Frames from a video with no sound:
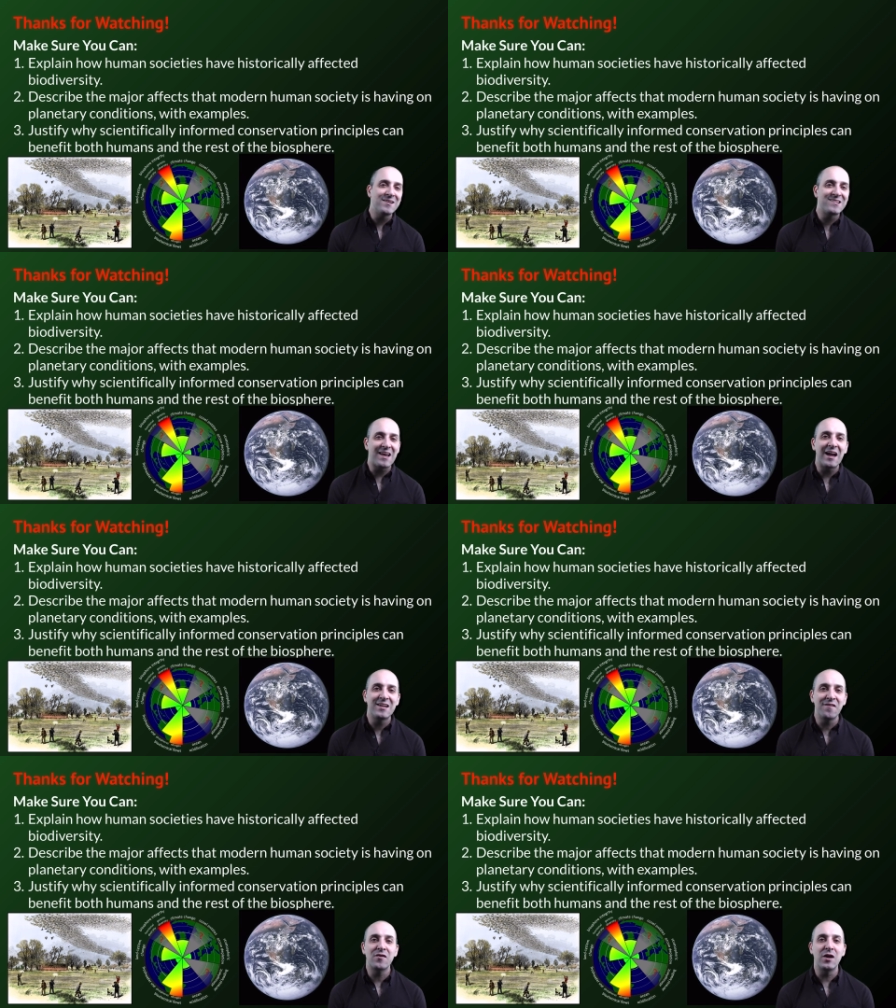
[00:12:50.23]

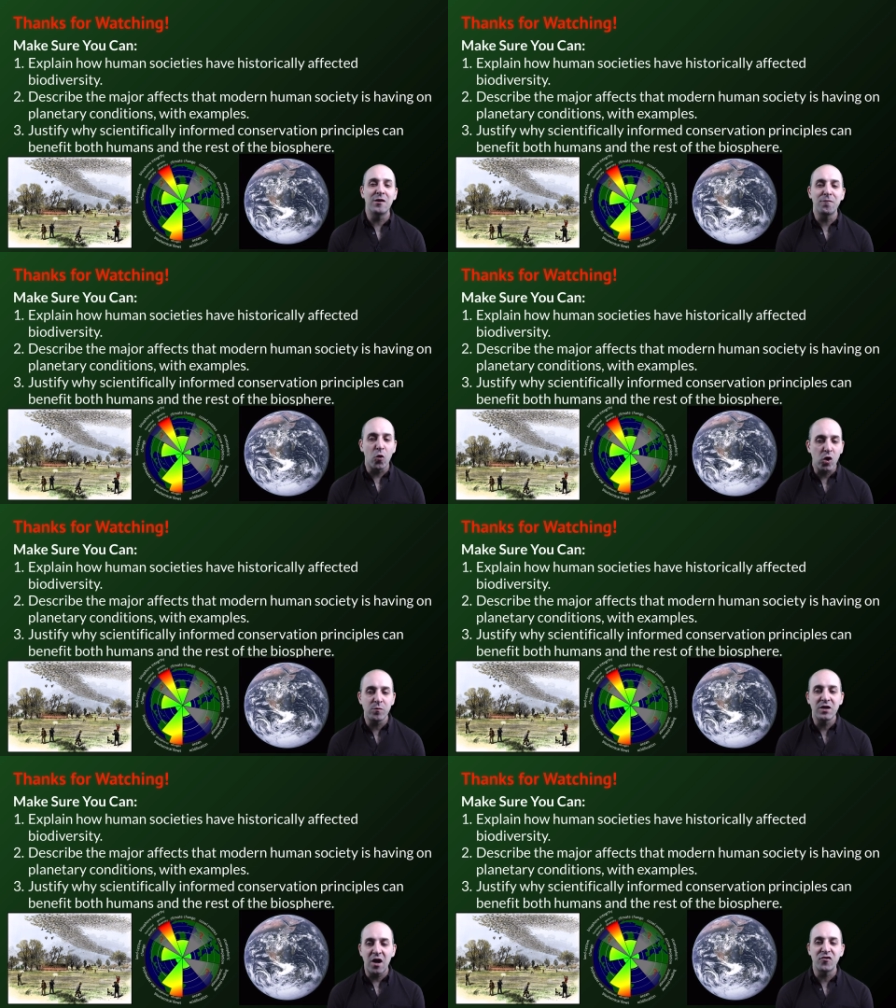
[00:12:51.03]
scientifically
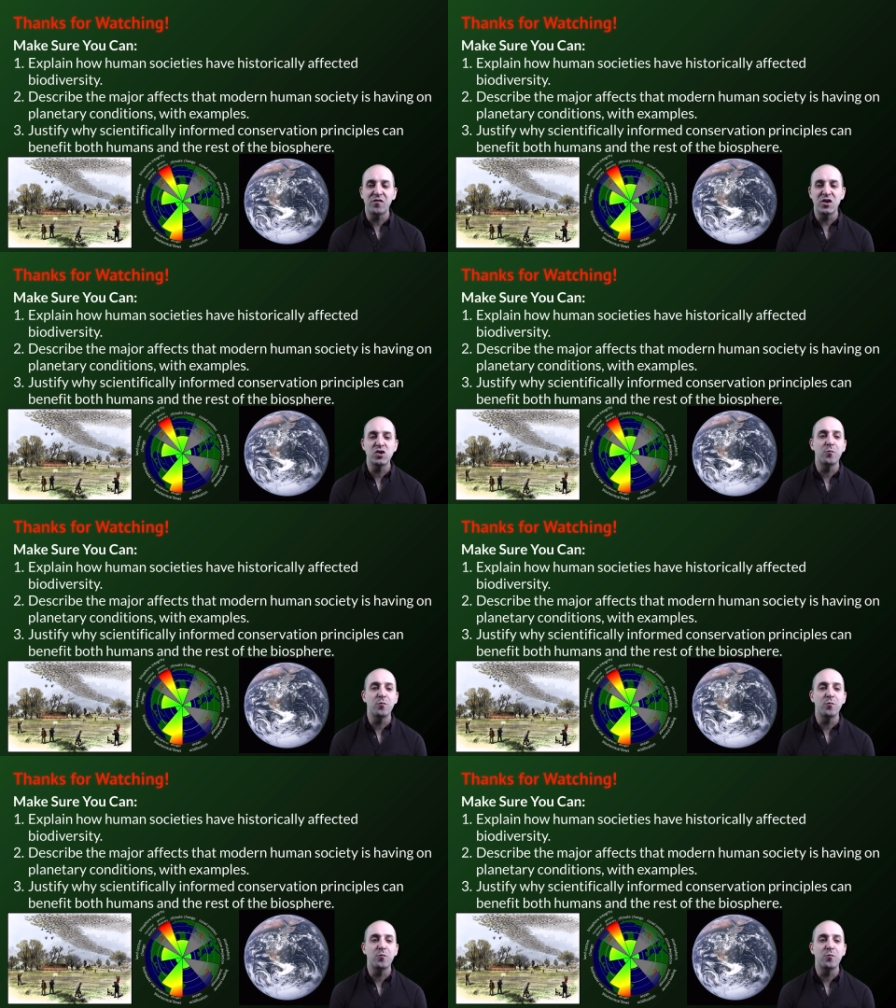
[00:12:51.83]
informed conservation